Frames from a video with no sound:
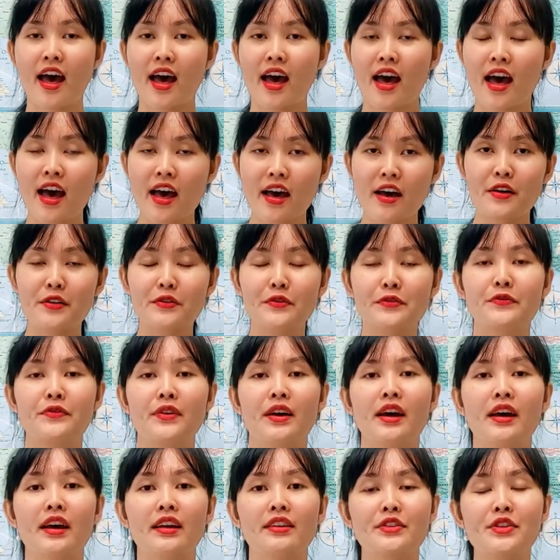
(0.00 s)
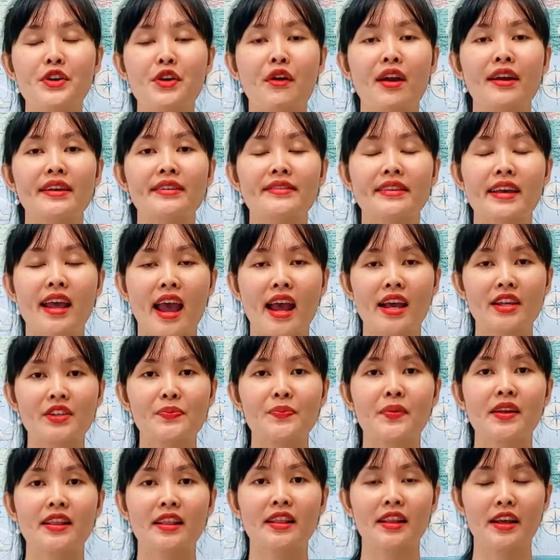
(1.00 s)
If
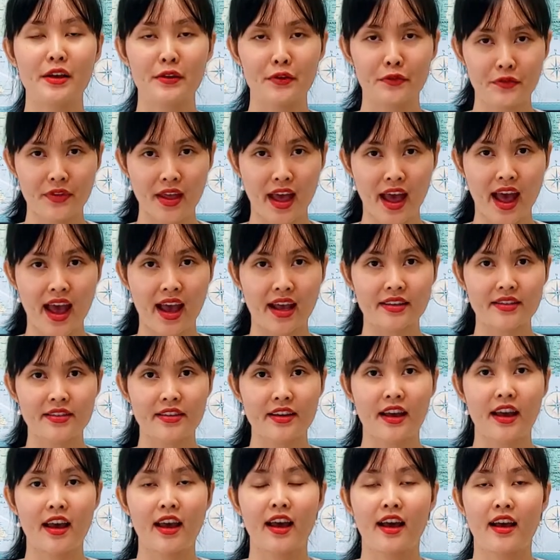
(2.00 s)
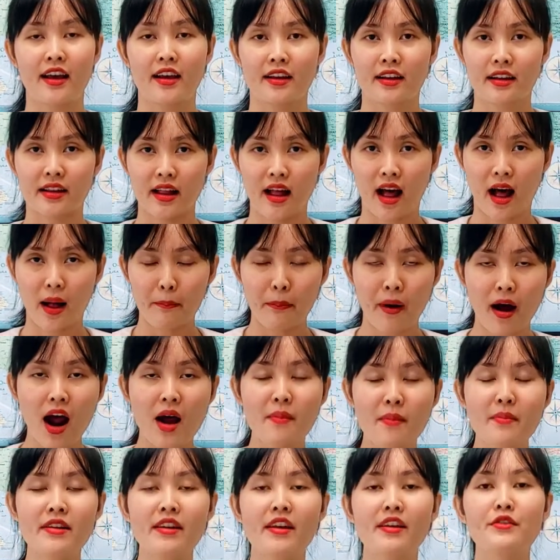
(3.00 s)
USCIS believes that a
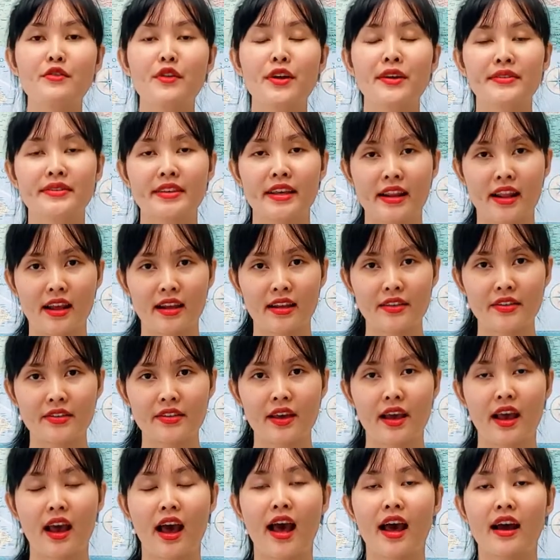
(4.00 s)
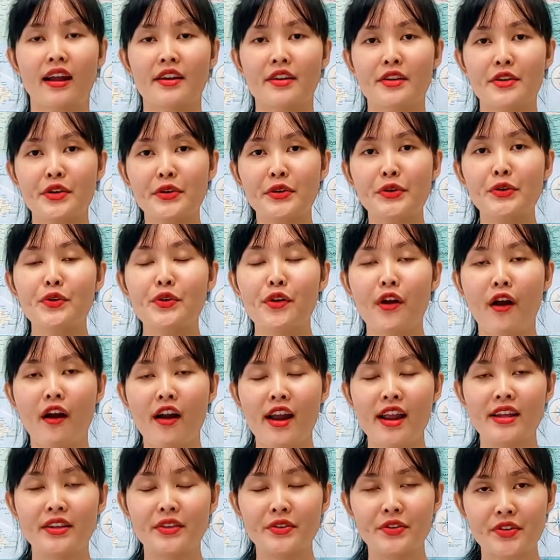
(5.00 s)
permanent resident do
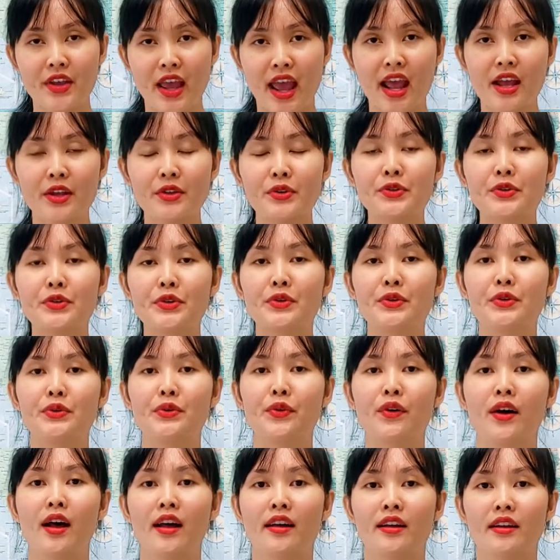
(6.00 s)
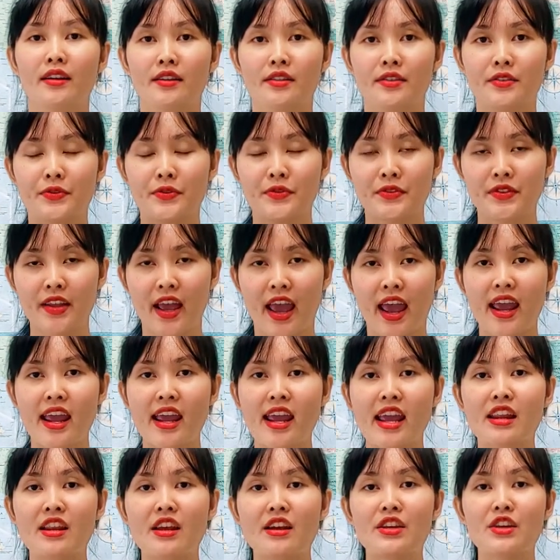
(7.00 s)
not intend to stay
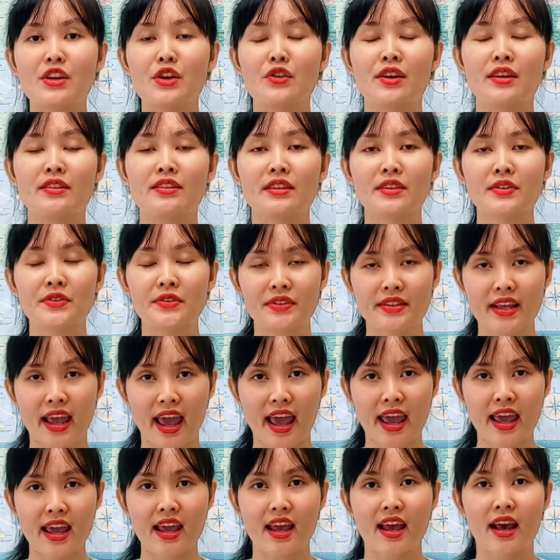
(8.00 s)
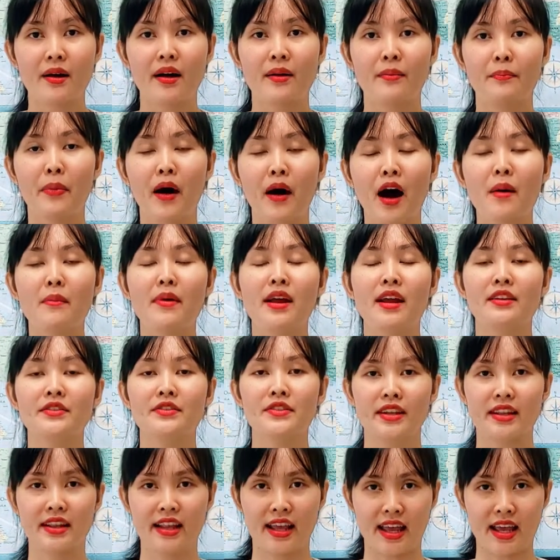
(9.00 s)
in the United States
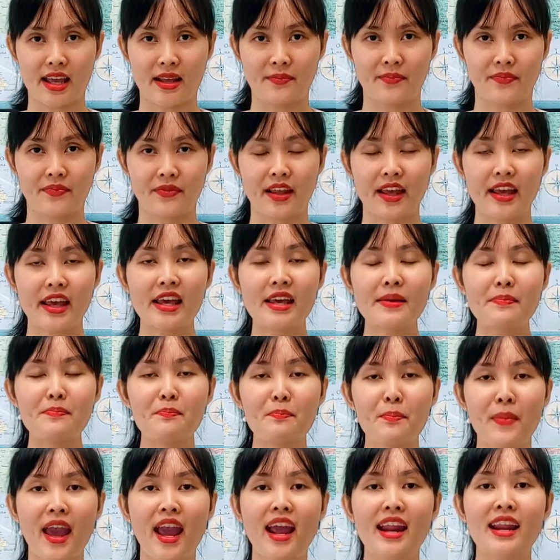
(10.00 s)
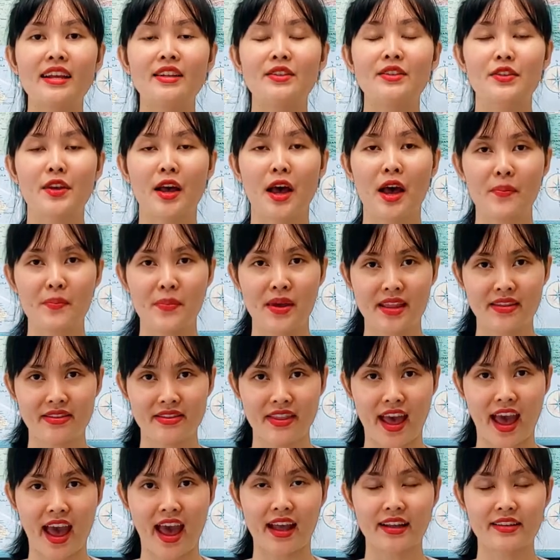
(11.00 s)
permanently, it may determine
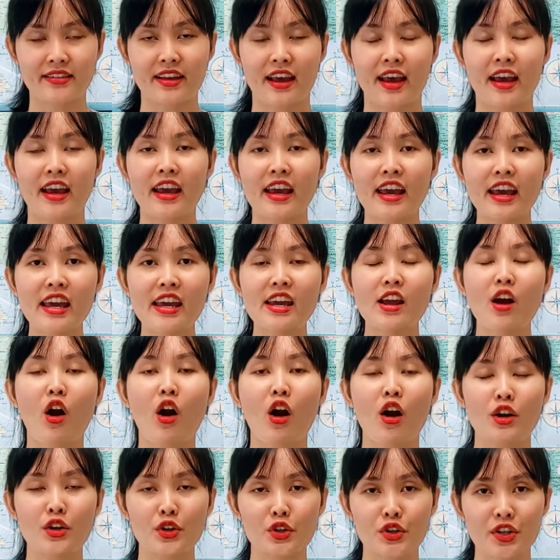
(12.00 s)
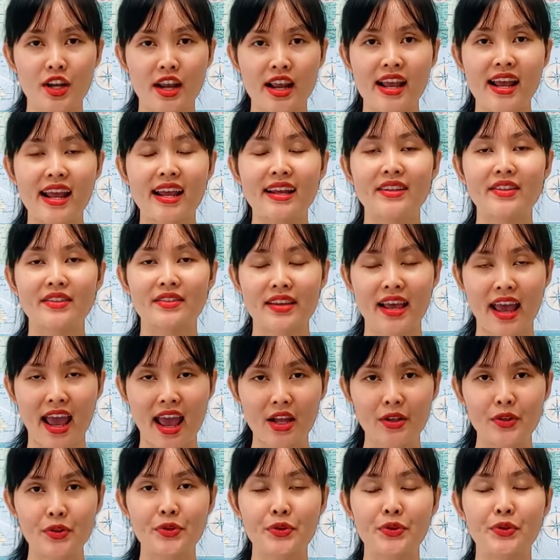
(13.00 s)
that he or she
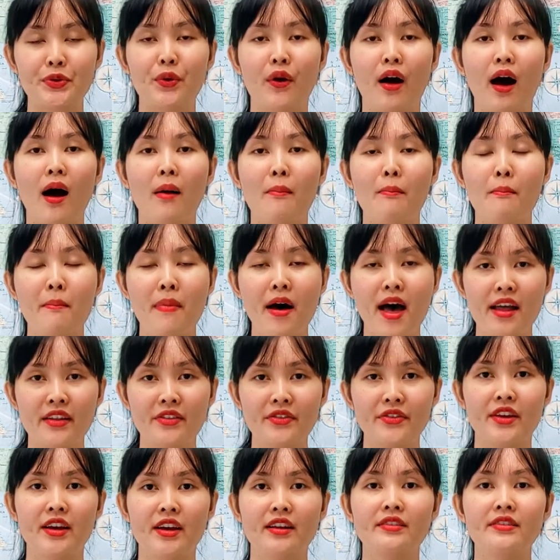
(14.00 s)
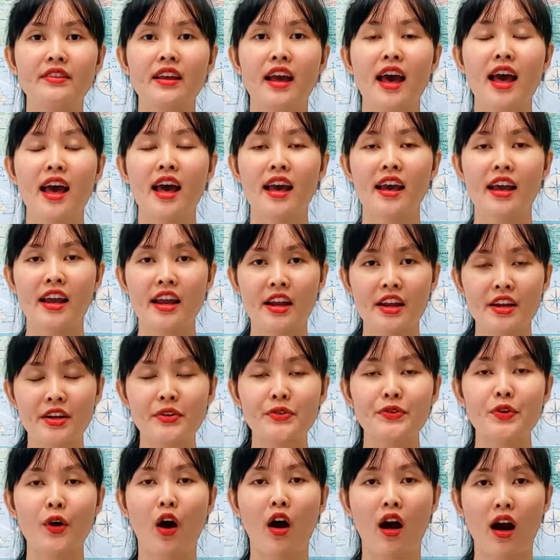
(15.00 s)
intends to abandon
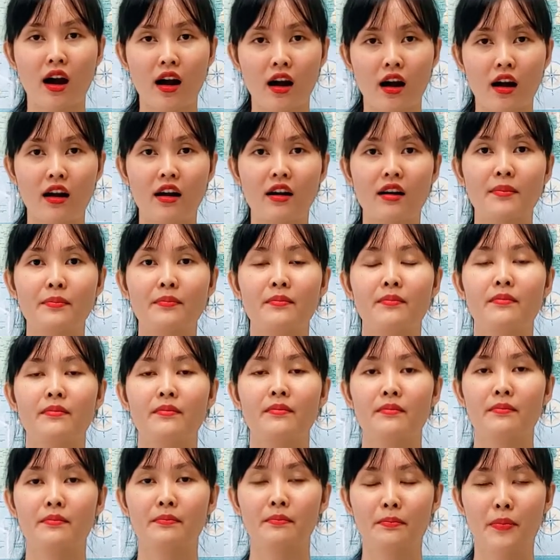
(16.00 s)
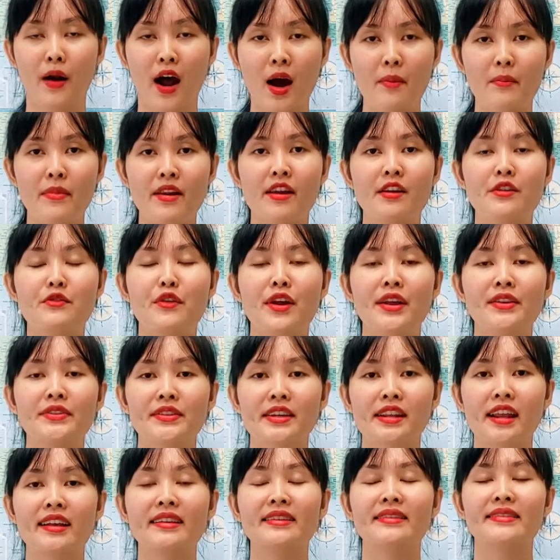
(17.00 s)
his or her permanent
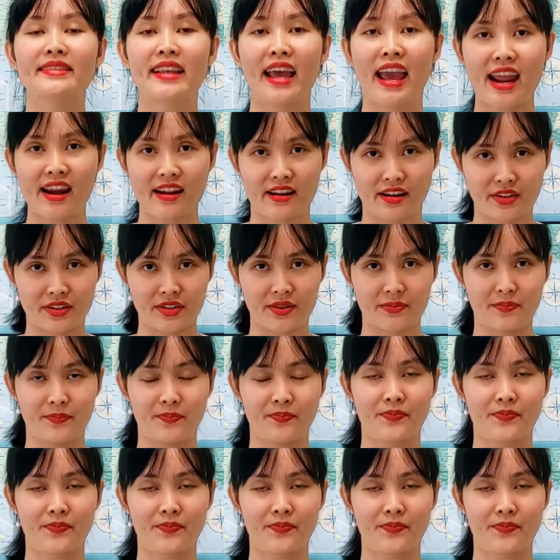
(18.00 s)
resident status.